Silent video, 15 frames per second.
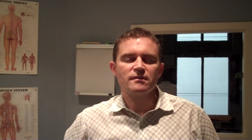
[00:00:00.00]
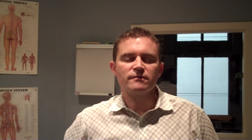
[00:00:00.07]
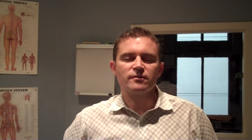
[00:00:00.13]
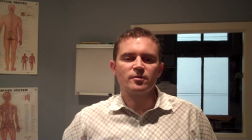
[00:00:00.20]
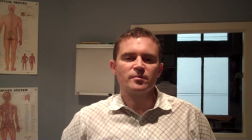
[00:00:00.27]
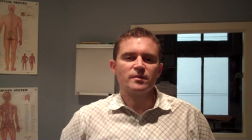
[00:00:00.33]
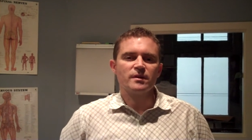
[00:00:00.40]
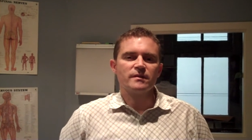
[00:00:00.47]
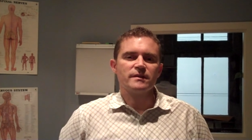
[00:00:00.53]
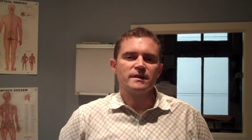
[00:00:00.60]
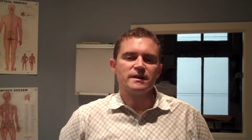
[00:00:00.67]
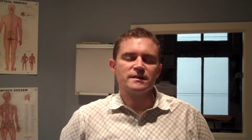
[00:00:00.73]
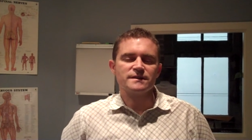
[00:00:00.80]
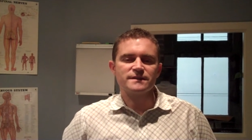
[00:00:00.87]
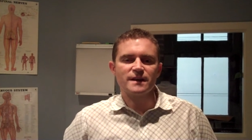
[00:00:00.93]
from
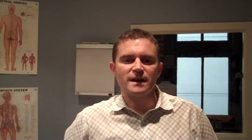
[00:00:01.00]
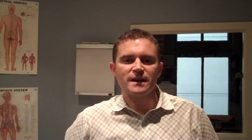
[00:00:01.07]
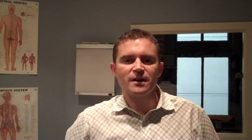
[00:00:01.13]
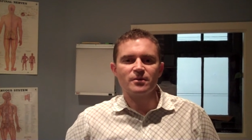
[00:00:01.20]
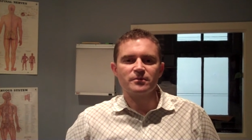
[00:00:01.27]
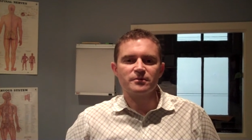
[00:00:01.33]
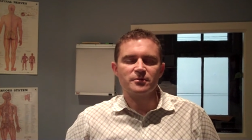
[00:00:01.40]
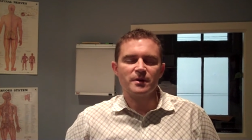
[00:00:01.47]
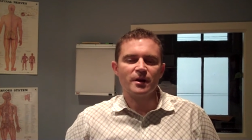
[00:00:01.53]
the inside out through